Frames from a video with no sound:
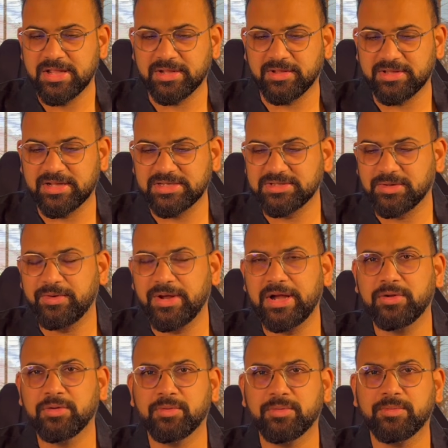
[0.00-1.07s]
Now there is a way
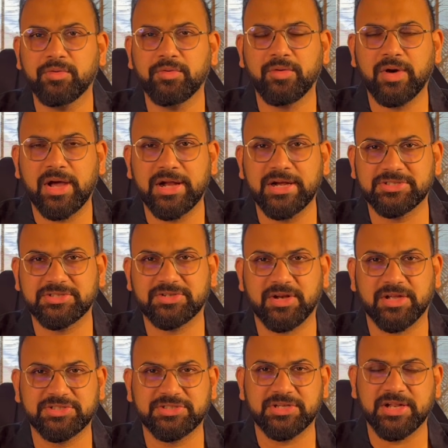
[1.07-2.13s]
to move ahead
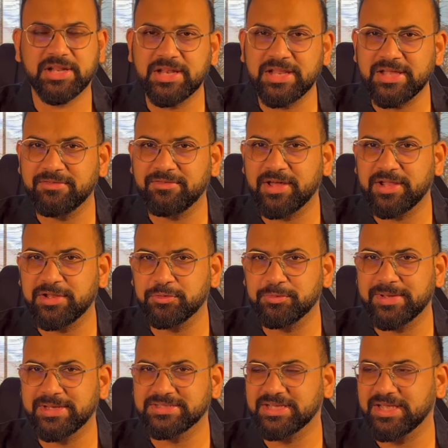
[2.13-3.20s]
structurally where you
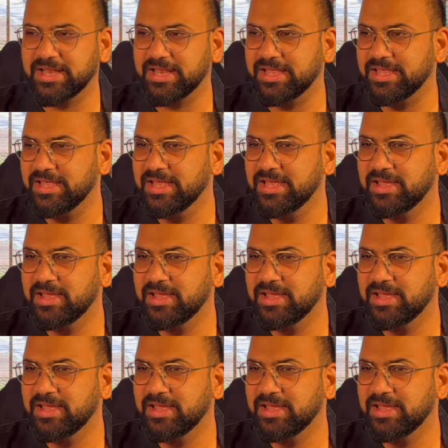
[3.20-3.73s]
basically